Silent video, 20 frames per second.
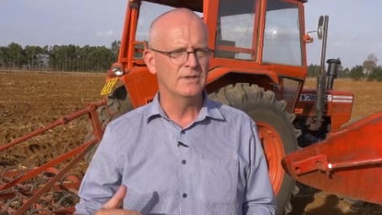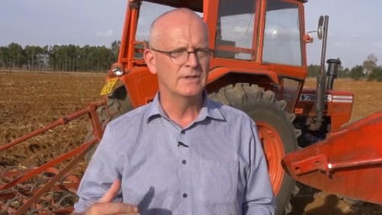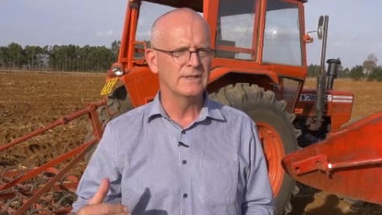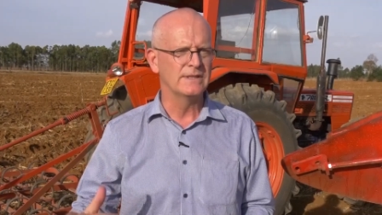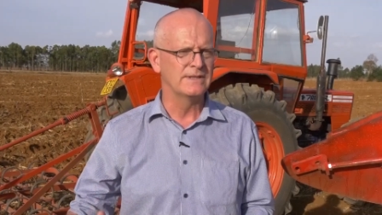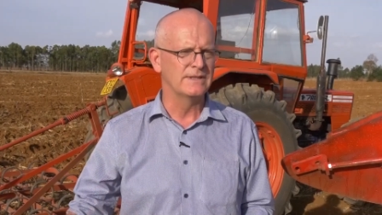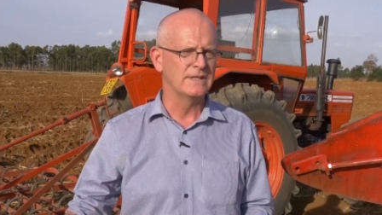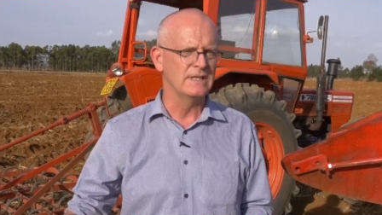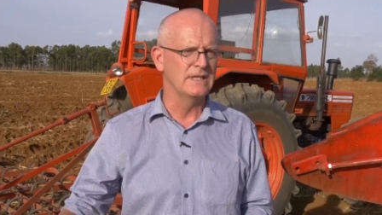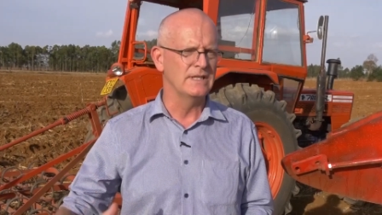
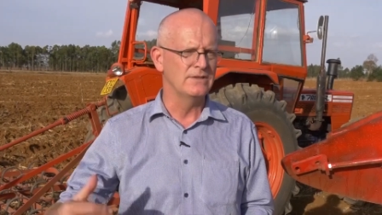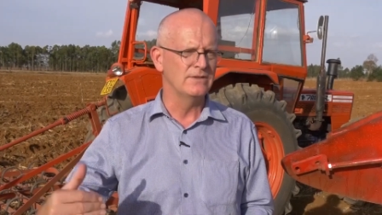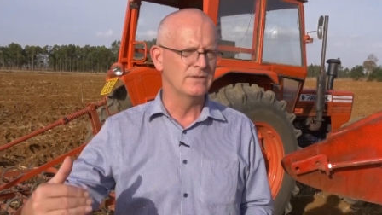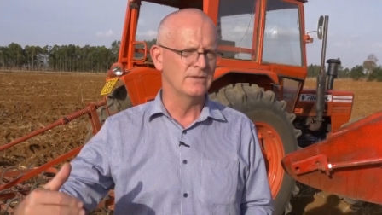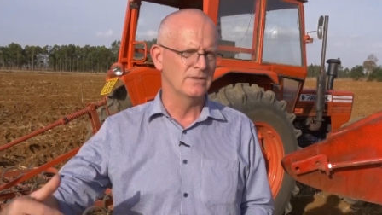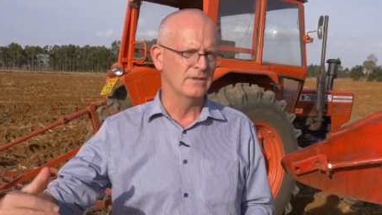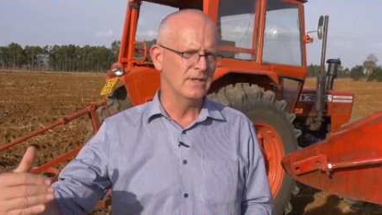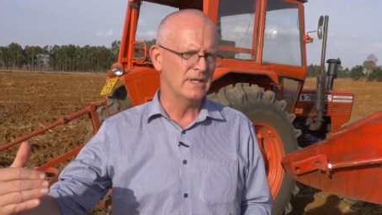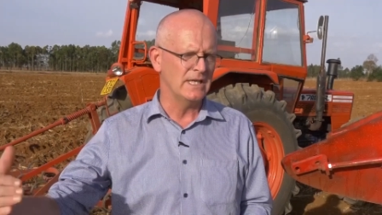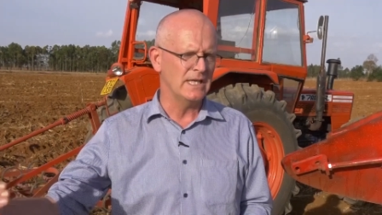the
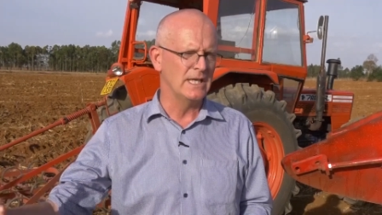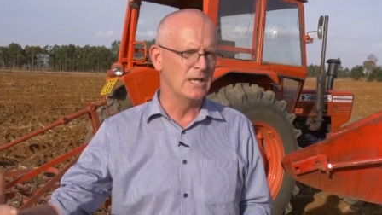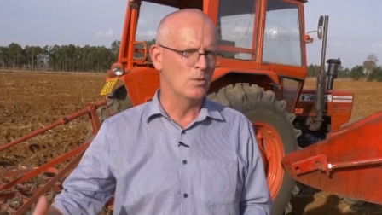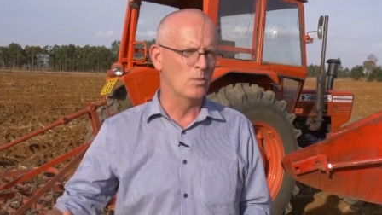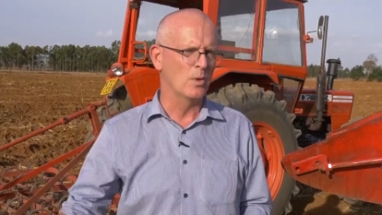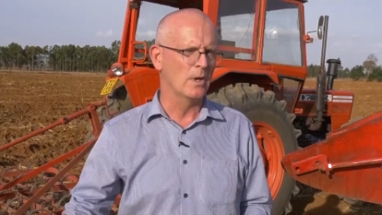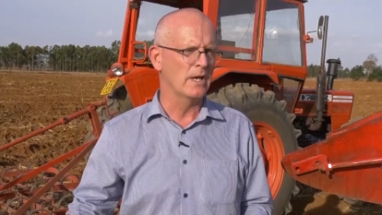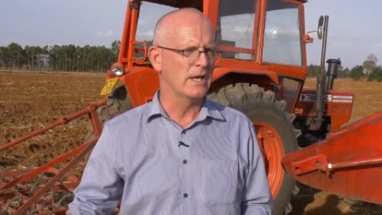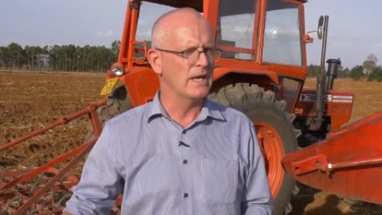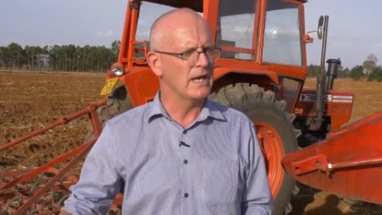seeds
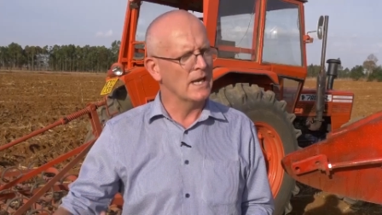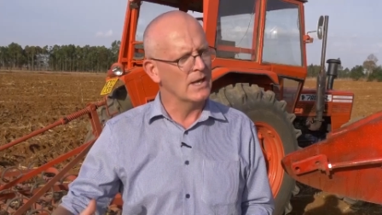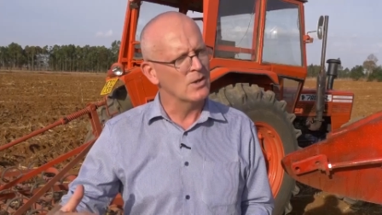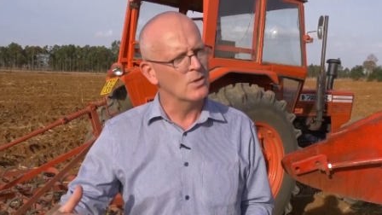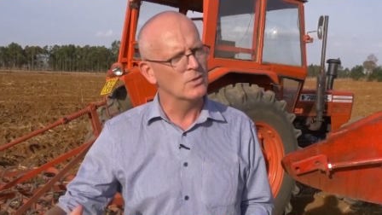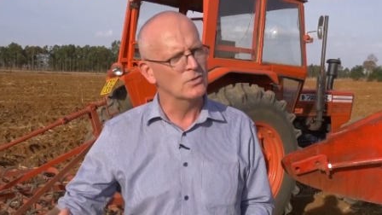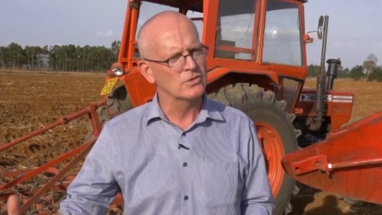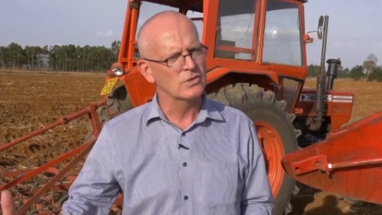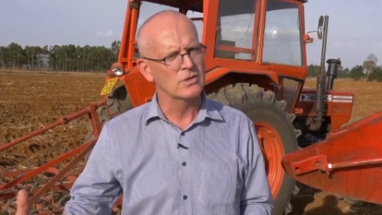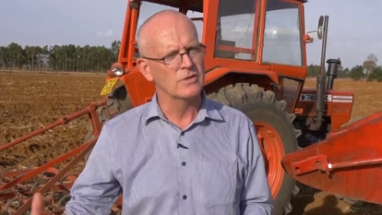equally and
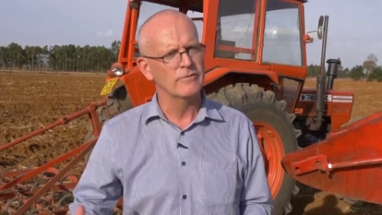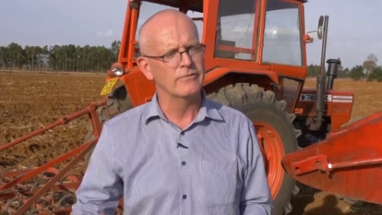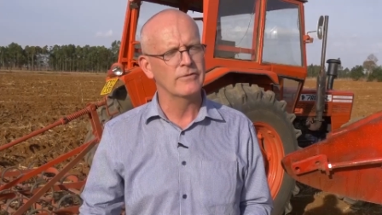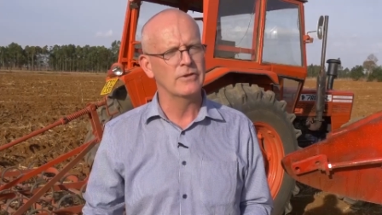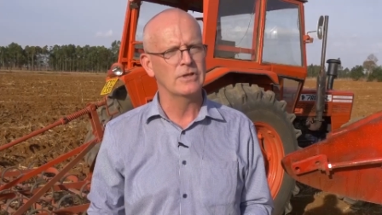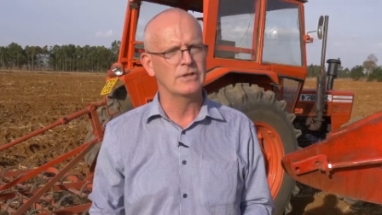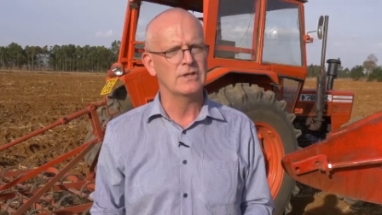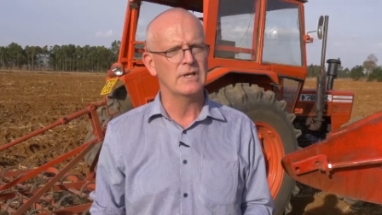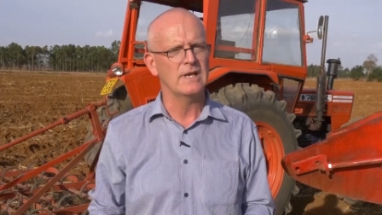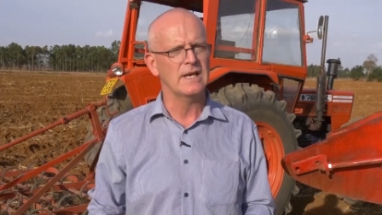also the
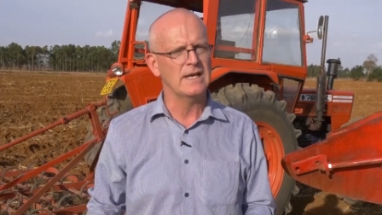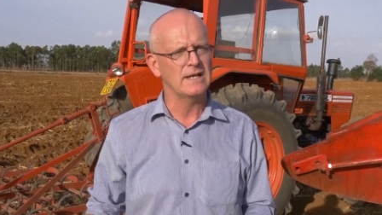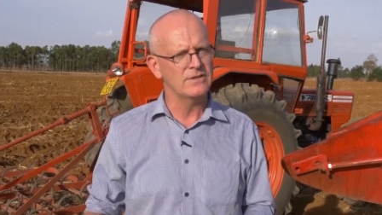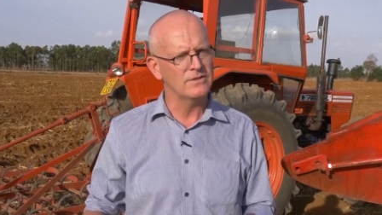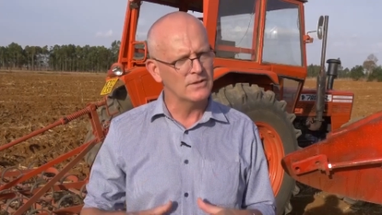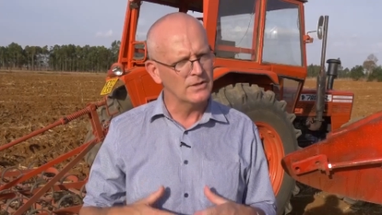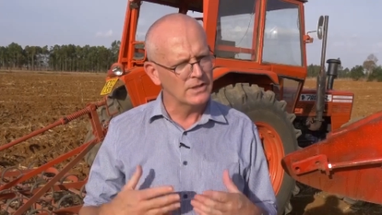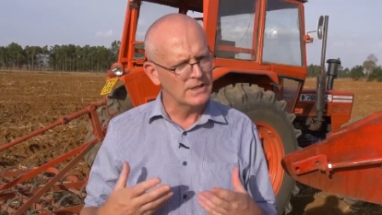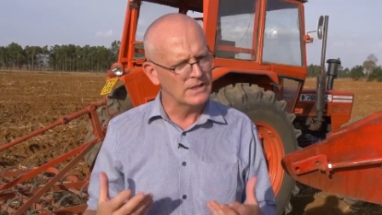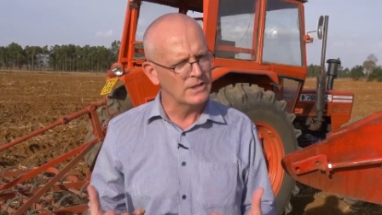
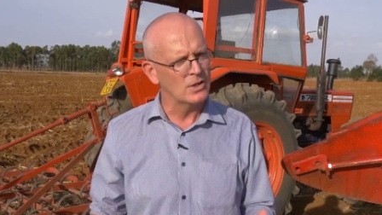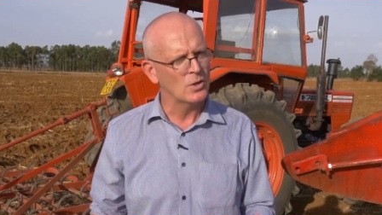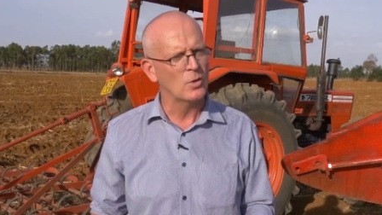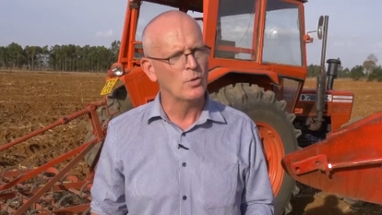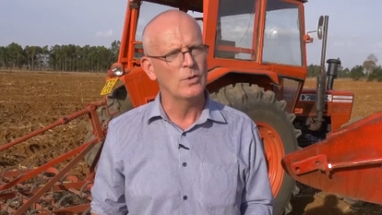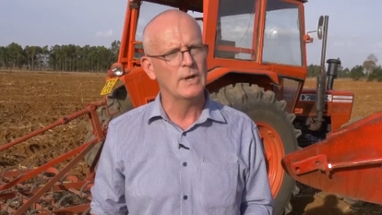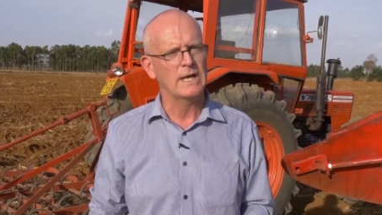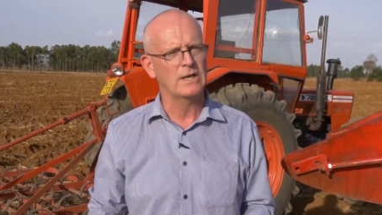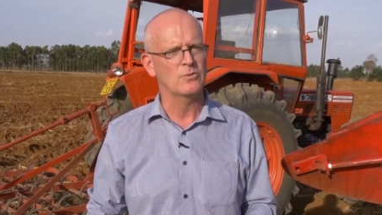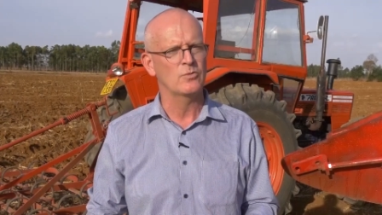fertilizer in the
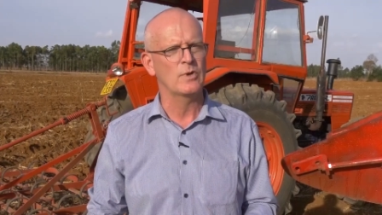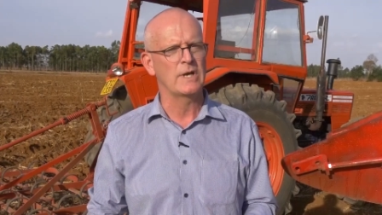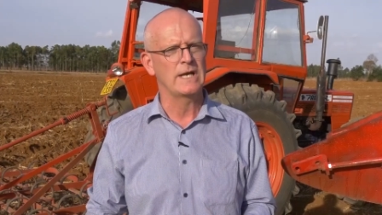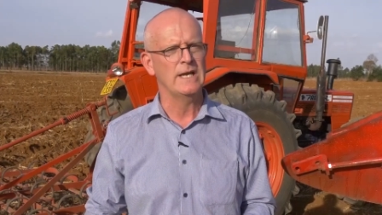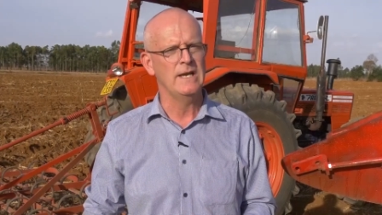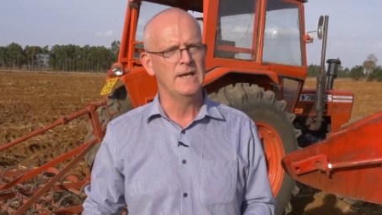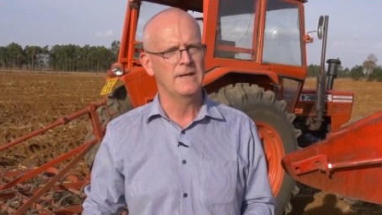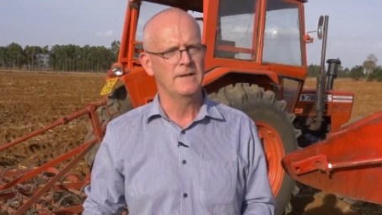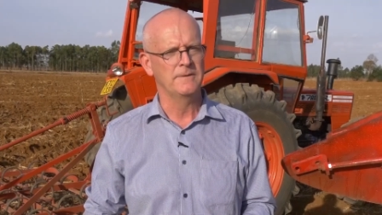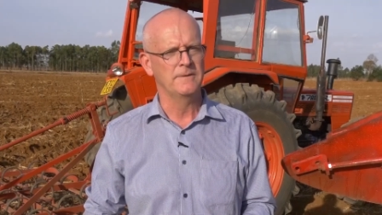correct way.